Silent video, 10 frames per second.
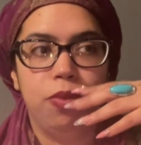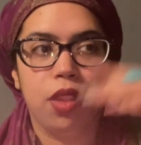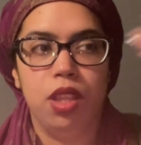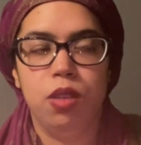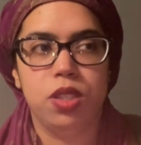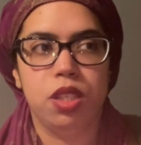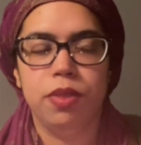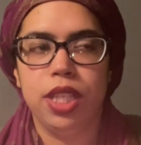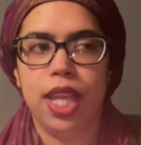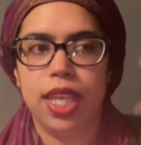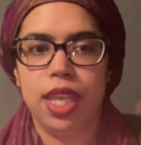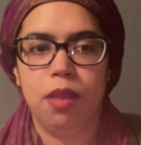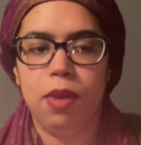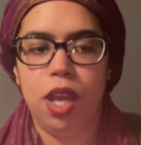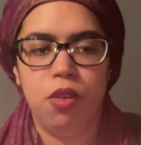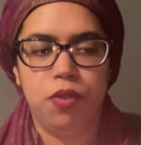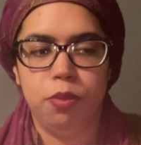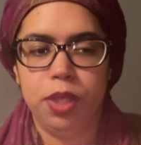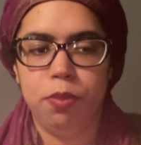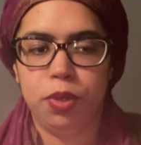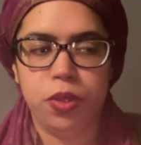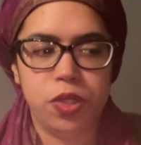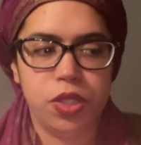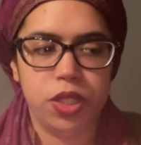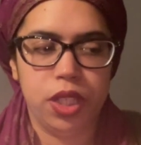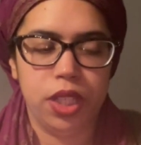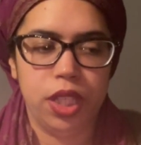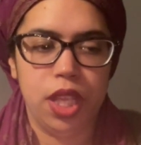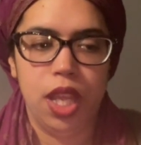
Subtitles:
There was something that came out for me personally.